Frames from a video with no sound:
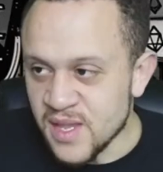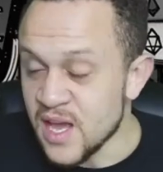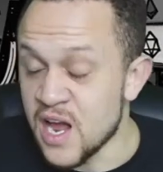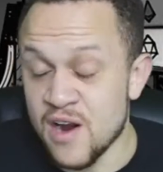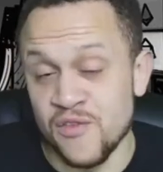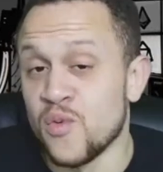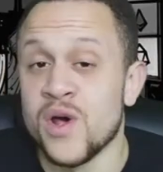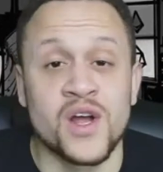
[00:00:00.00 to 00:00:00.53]

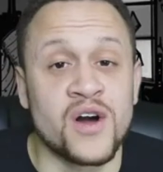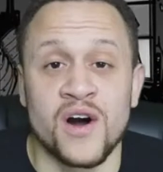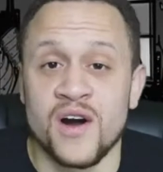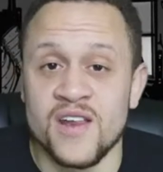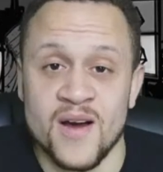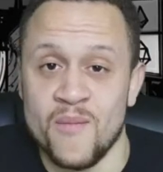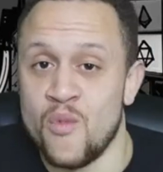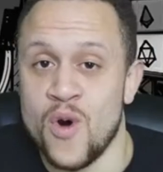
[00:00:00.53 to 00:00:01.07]
however you want to call
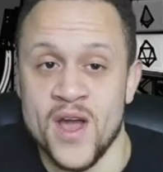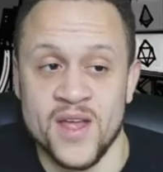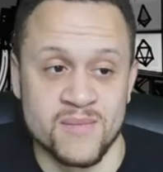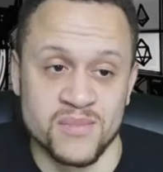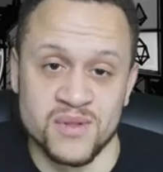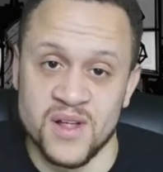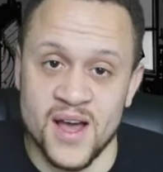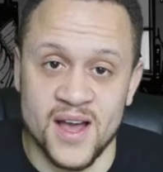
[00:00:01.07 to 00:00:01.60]
it, I'm white
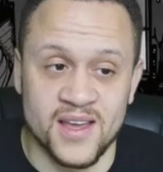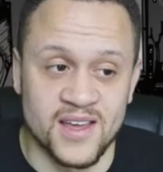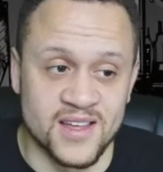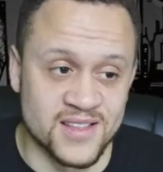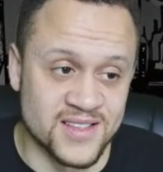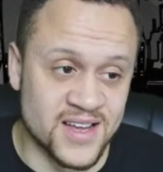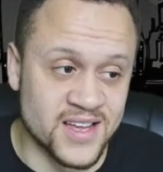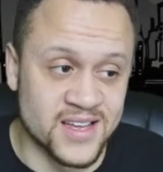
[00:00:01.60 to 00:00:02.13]
and black,
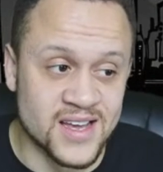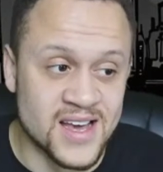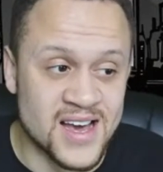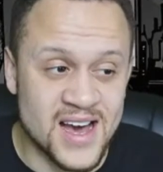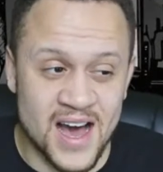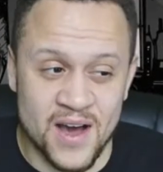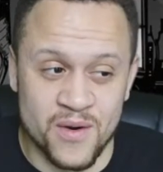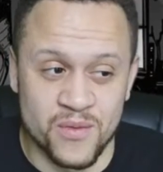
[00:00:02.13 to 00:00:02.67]
and like
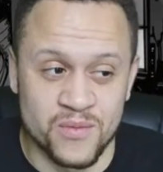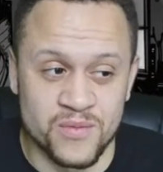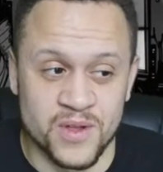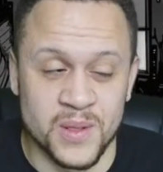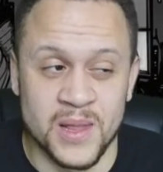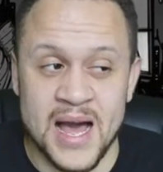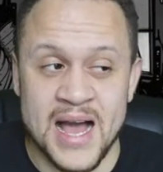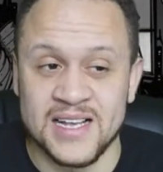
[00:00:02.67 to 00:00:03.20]

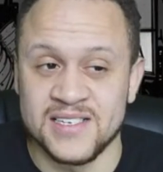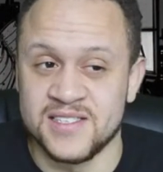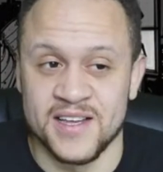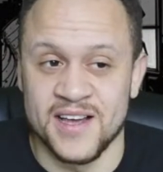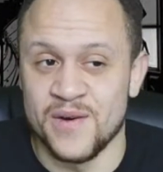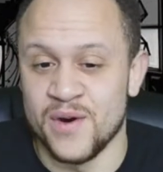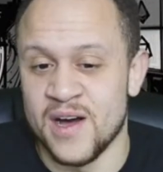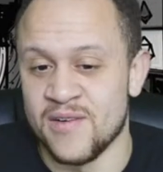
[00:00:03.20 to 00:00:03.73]
the last
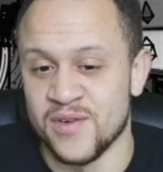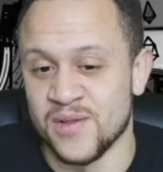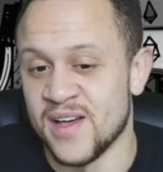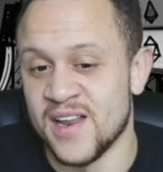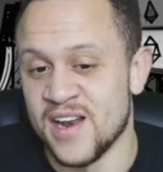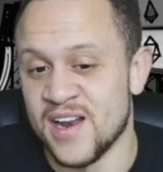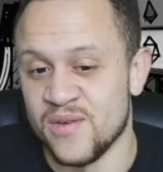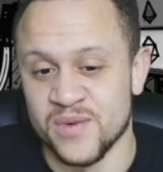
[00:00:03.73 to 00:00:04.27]
thing I will ever
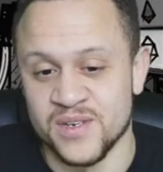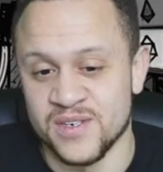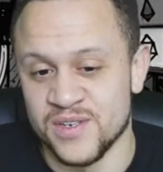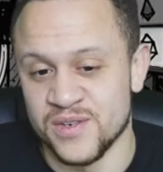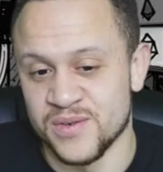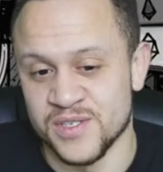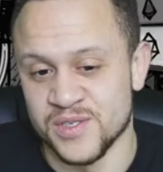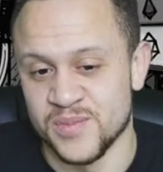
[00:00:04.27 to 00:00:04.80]
let anyone
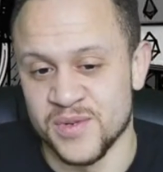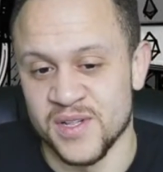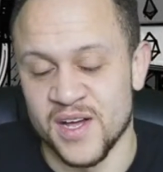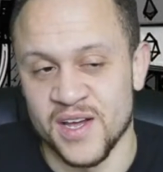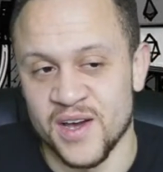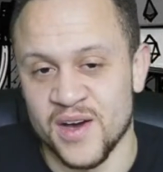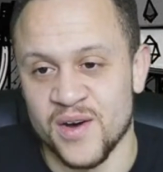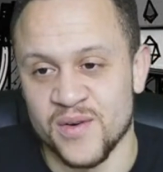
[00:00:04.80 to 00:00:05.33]
do is be
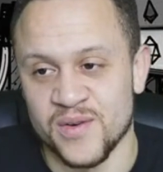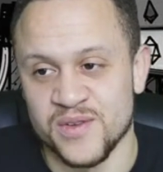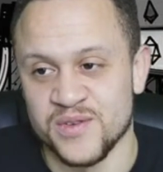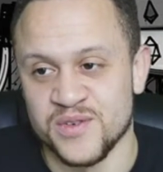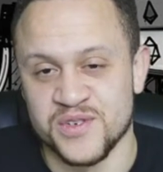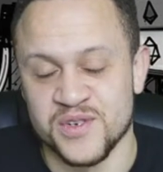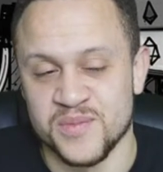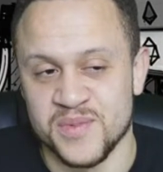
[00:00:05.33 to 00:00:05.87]
like, oh,
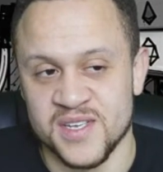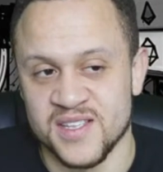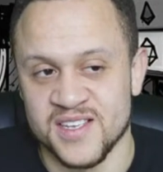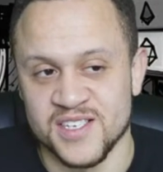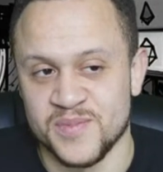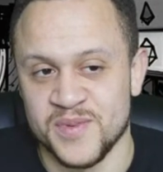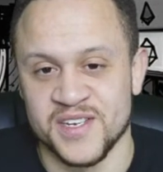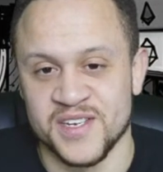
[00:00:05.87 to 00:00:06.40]
you should be
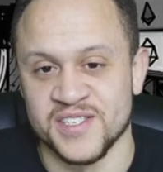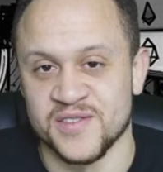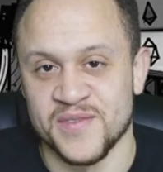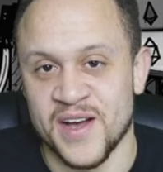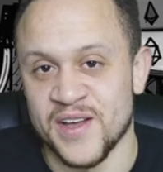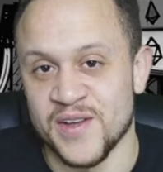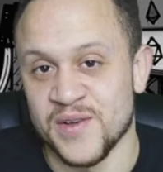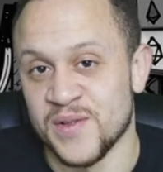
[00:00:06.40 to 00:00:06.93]
this because of
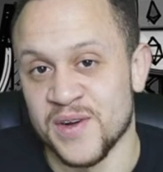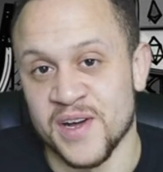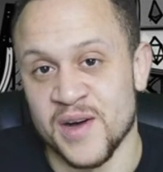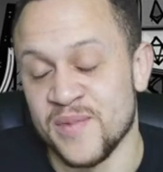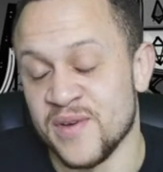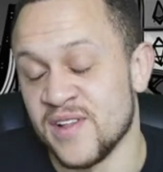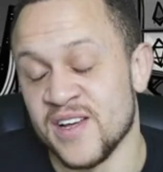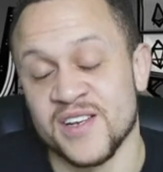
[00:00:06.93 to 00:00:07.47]
how you look.
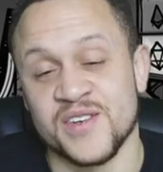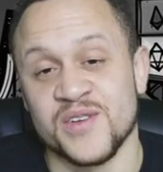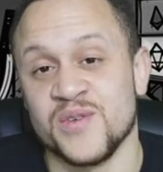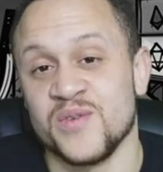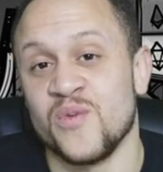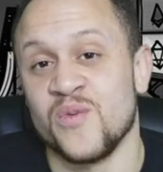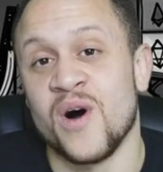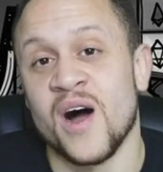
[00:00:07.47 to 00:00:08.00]
I'll be like,
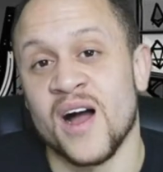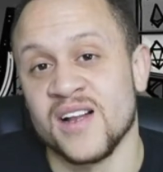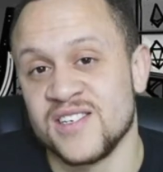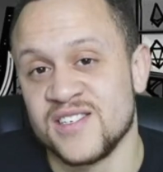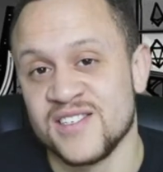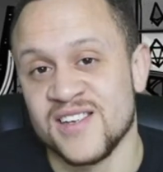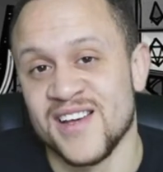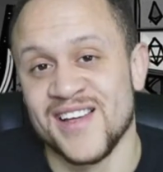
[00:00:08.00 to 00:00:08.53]
dude,
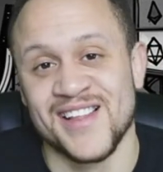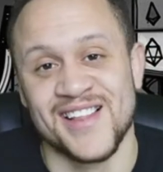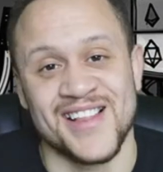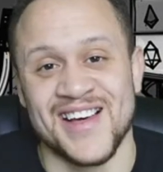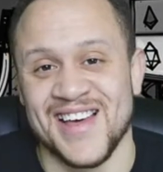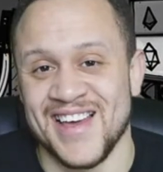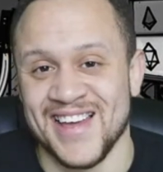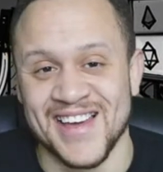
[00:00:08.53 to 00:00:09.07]
watch.
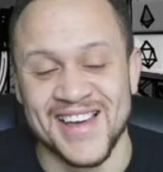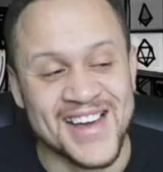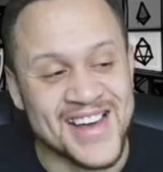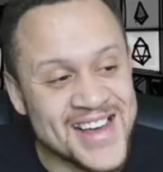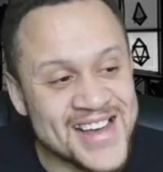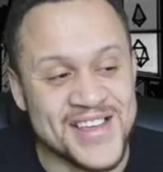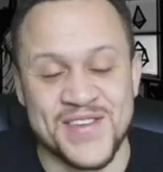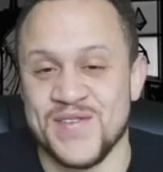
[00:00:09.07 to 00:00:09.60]
Like
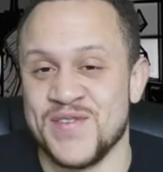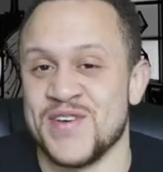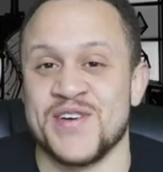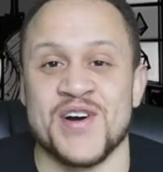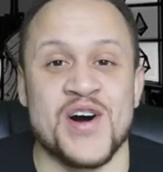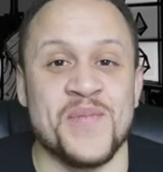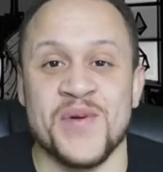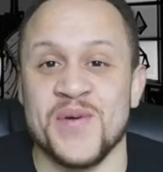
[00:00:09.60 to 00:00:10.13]
you can
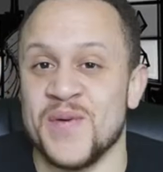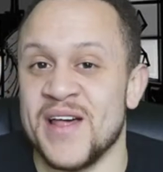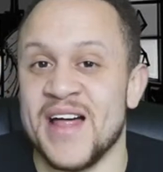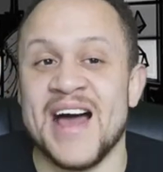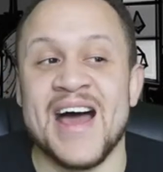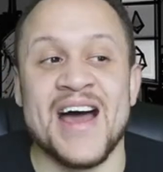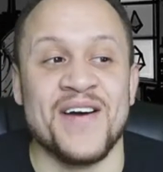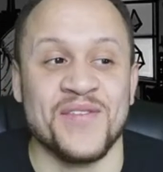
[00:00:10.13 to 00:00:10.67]
call me
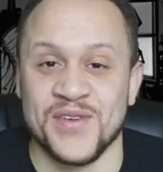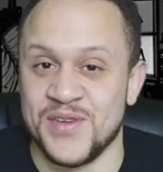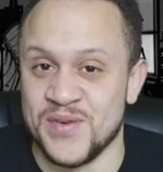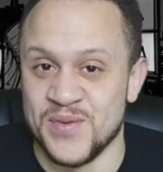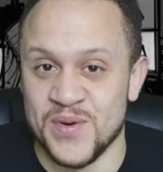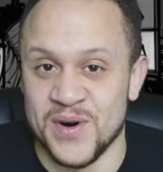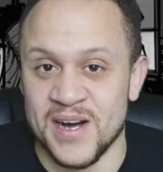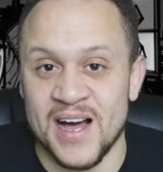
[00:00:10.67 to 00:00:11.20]
whatever
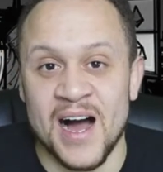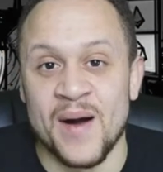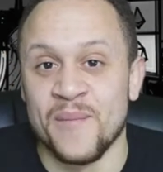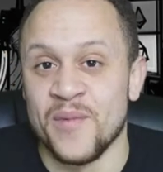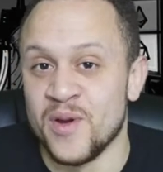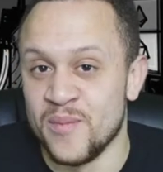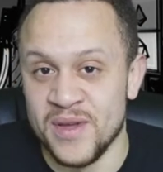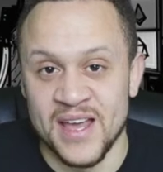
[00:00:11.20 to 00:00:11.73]
you want. I'm
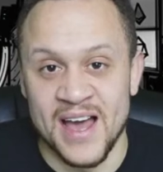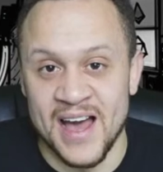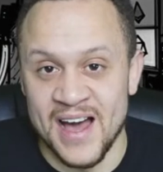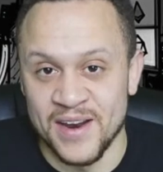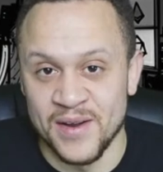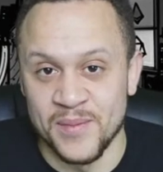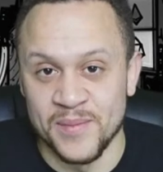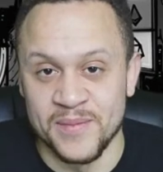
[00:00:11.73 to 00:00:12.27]
gonna be
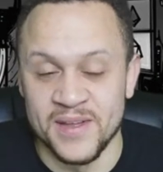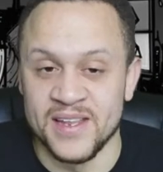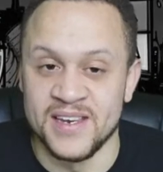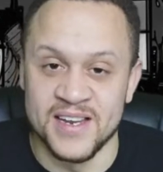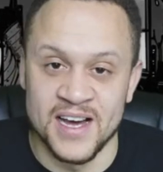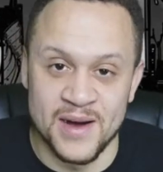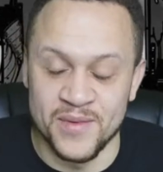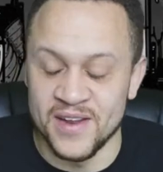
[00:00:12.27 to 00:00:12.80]
Adam
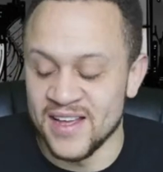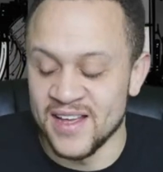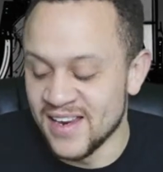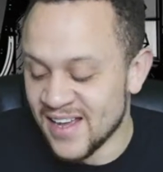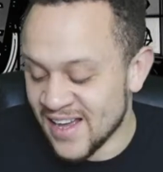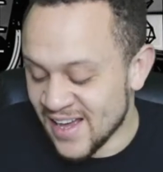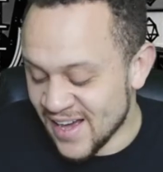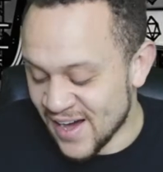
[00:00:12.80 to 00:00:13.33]
and dominate.
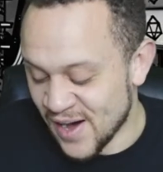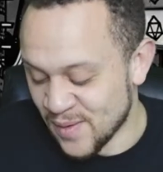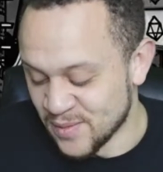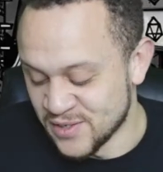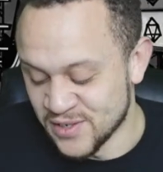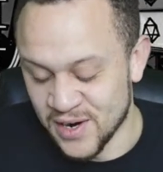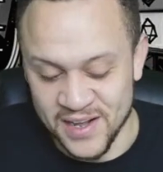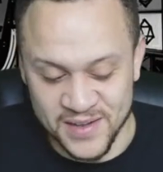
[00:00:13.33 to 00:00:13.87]

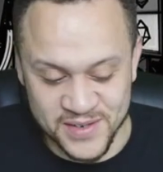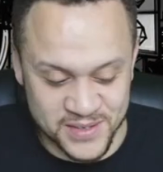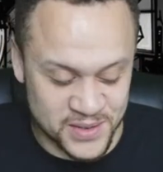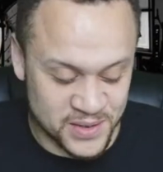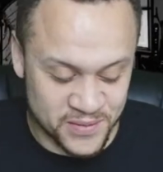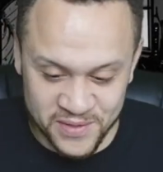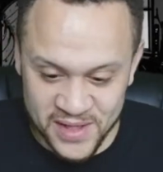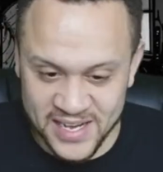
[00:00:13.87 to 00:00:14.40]
Sorry, that was a
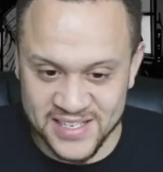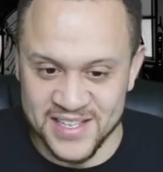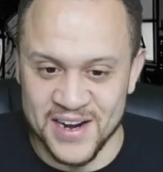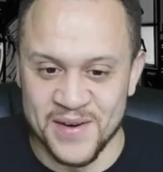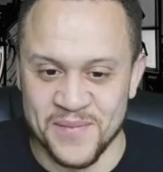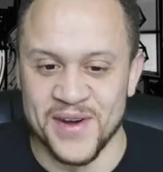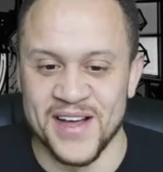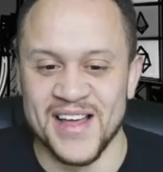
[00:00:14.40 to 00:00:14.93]
little flex
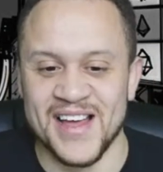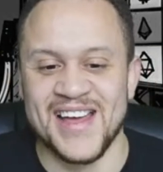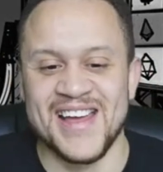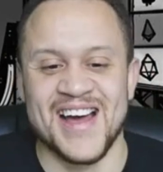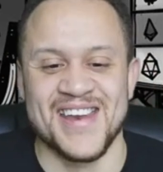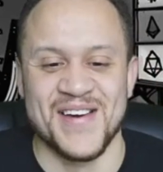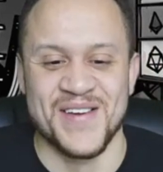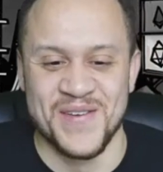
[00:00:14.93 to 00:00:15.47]
there,
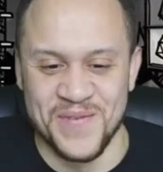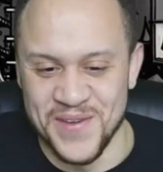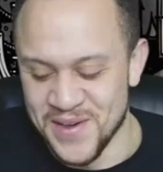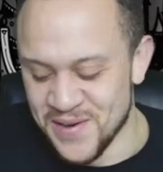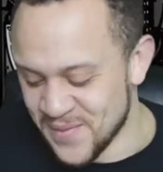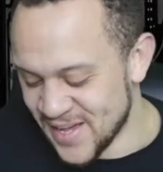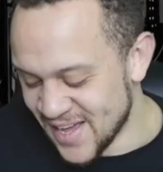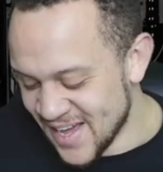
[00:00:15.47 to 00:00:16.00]
but I know you
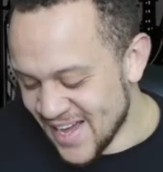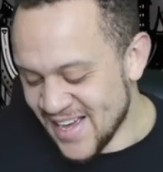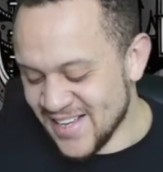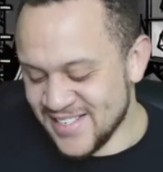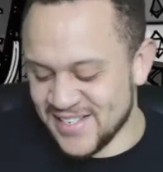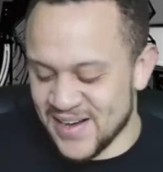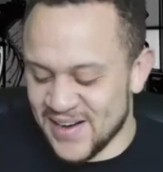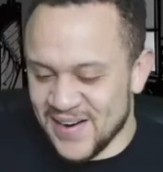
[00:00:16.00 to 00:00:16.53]
feel me.
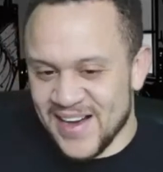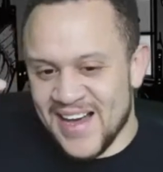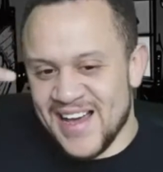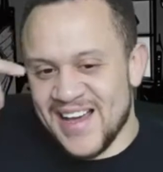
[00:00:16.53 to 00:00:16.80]
So